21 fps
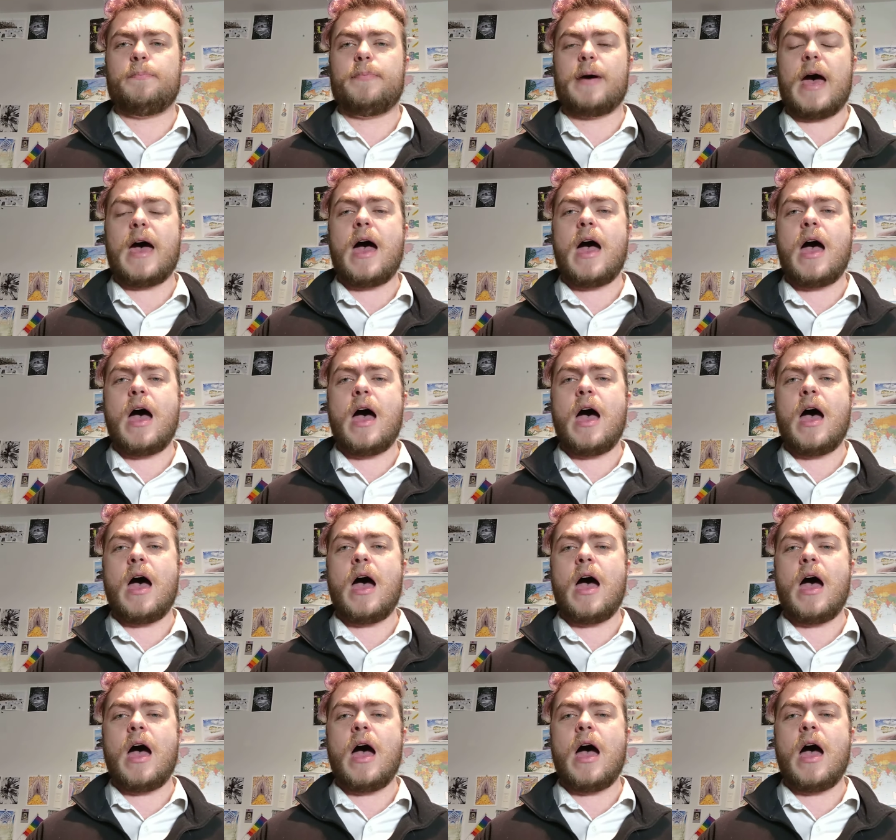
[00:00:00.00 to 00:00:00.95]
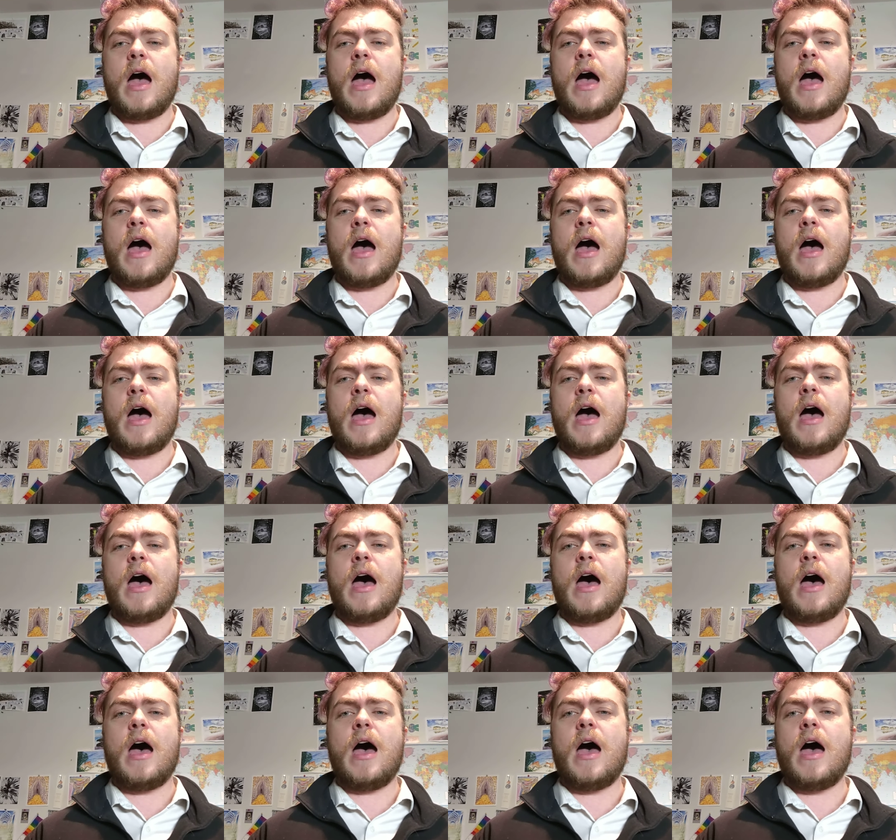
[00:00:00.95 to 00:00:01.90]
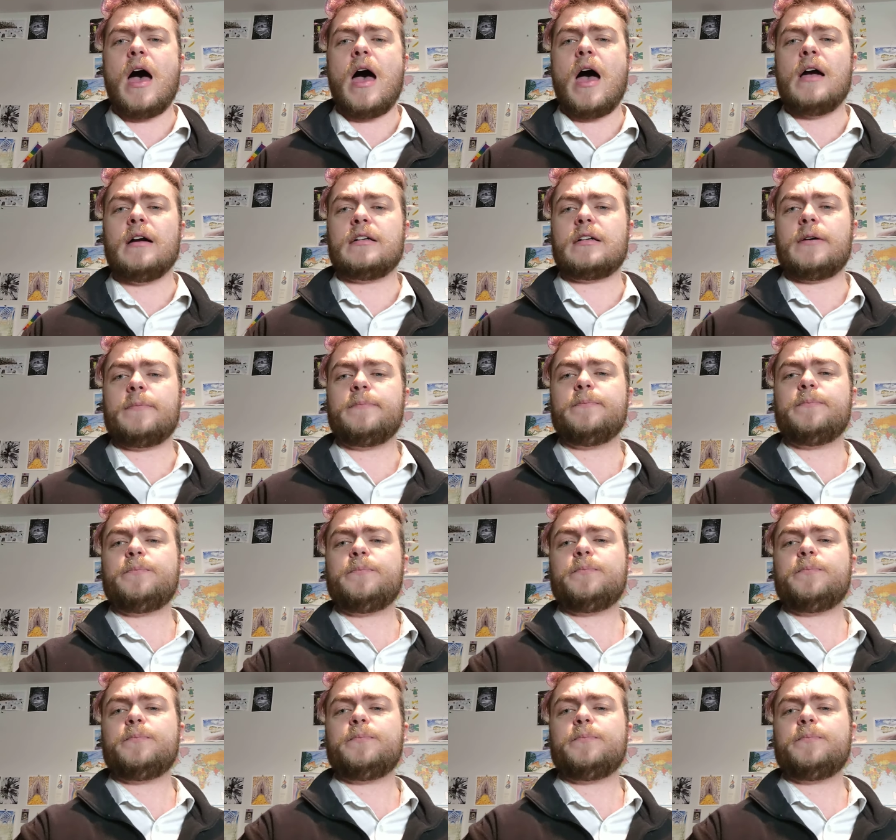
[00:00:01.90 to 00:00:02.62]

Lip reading: back.